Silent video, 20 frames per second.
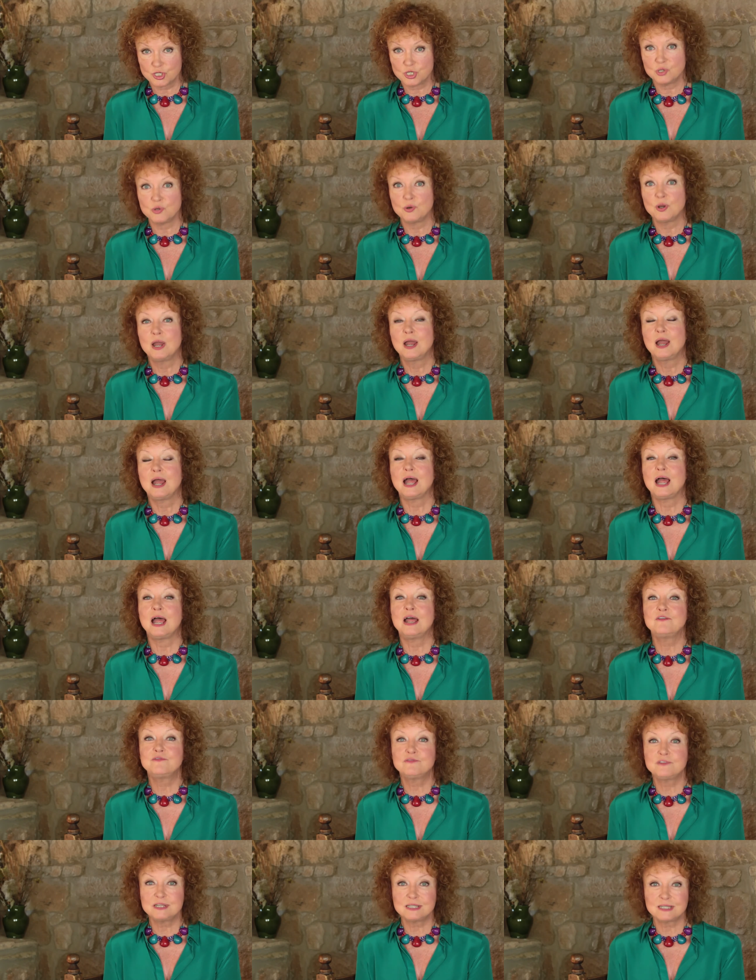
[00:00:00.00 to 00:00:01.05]
to you
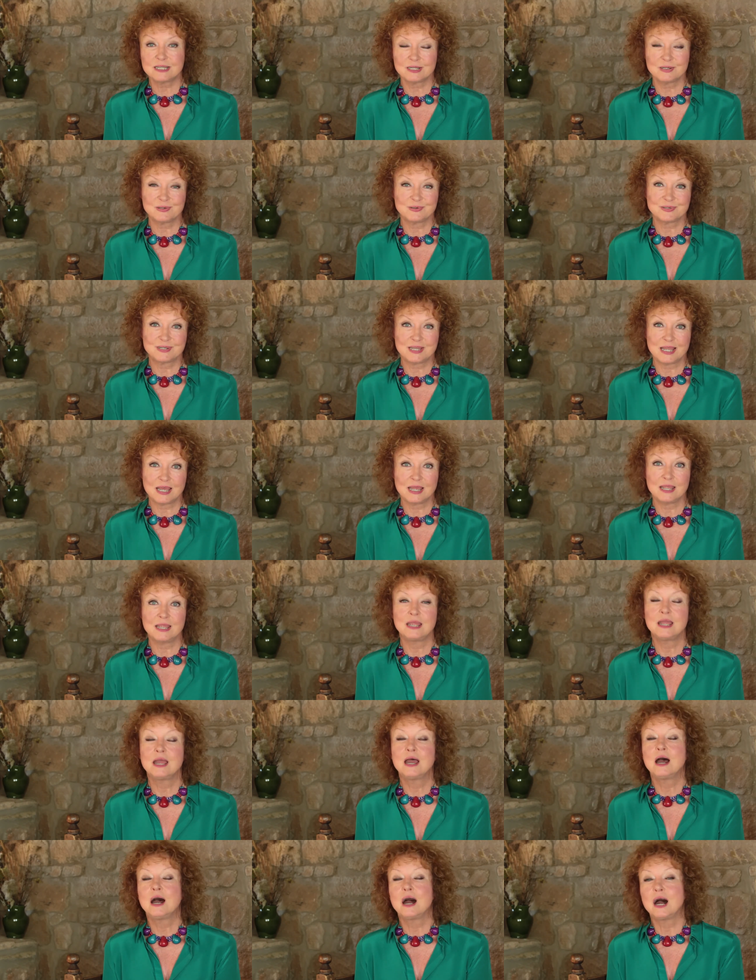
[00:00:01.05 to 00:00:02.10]
every single day
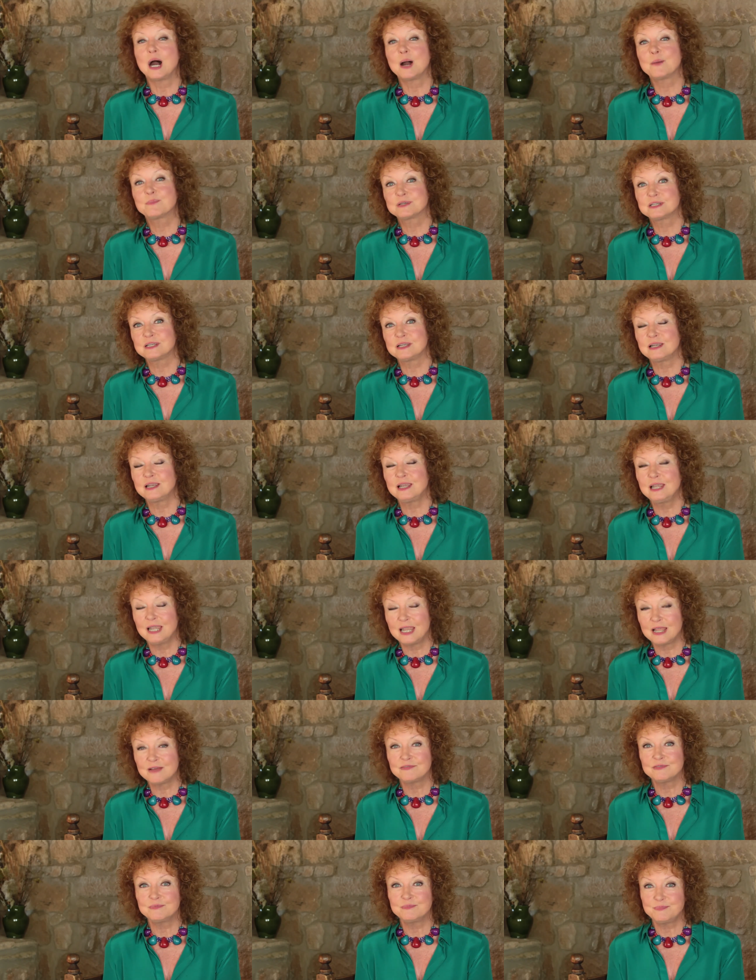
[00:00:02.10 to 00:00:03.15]
up till
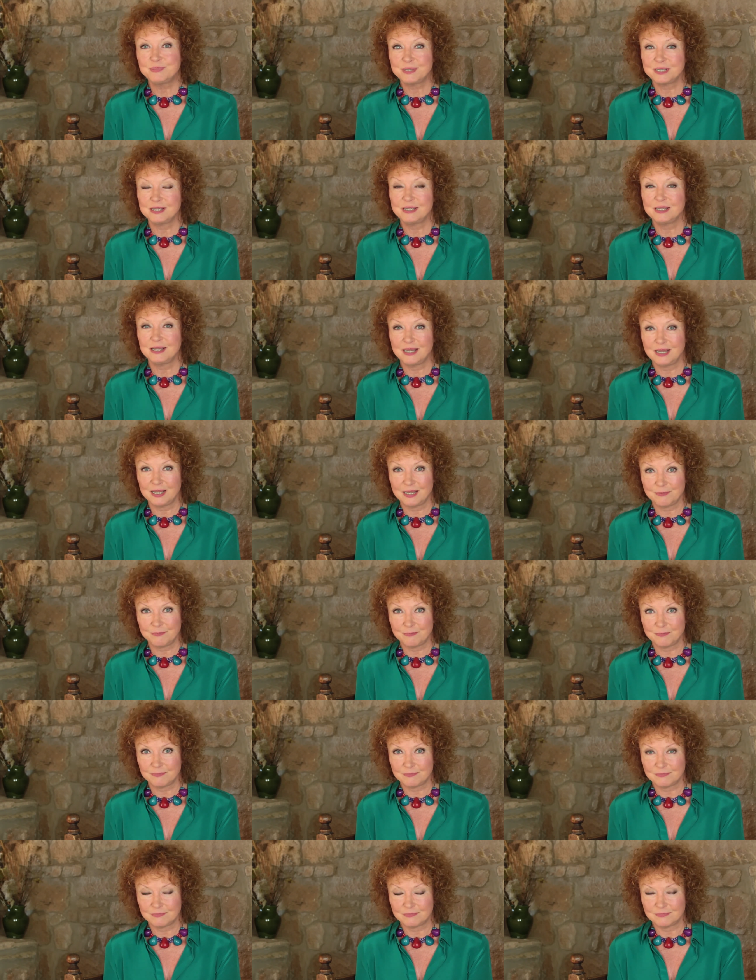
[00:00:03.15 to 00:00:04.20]
11 p.m.